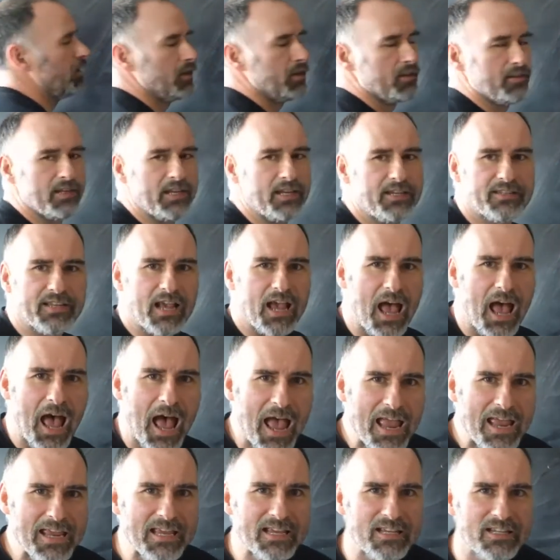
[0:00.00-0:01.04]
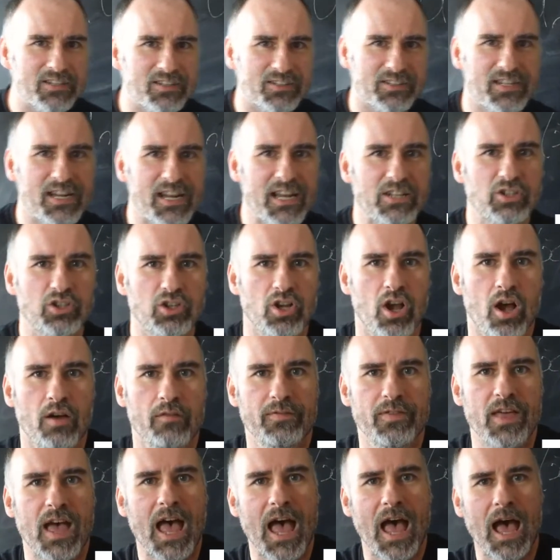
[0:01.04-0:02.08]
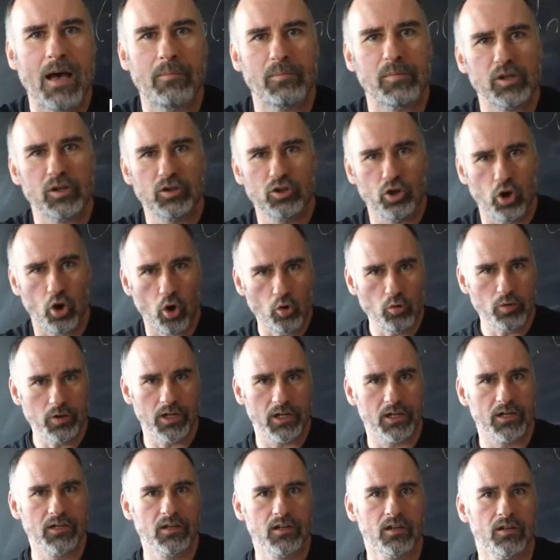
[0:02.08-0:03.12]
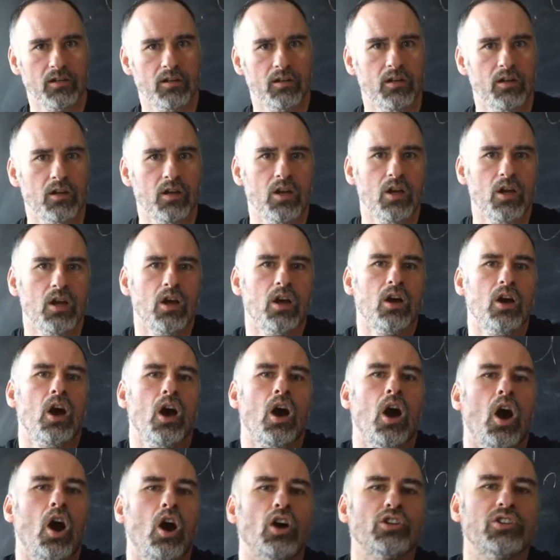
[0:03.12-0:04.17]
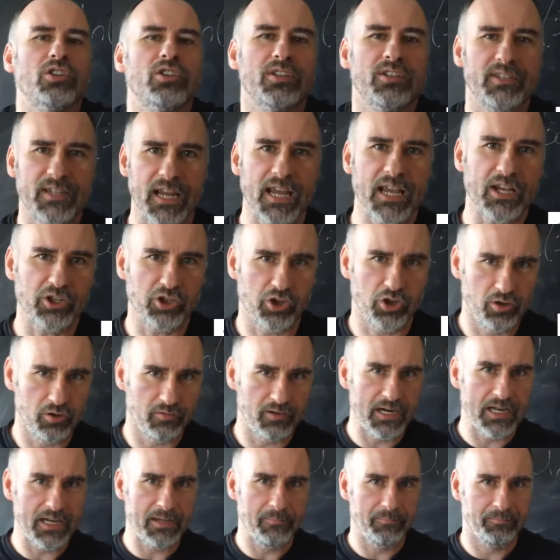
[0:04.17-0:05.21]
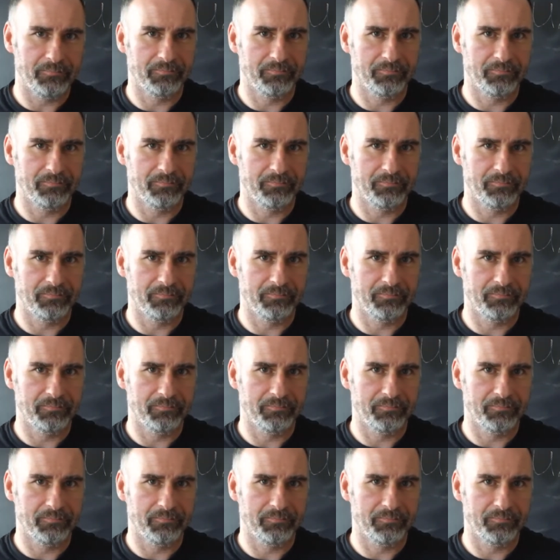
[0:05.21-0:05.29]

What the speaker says: these eigenstates of the Hamiltonian, are stationary.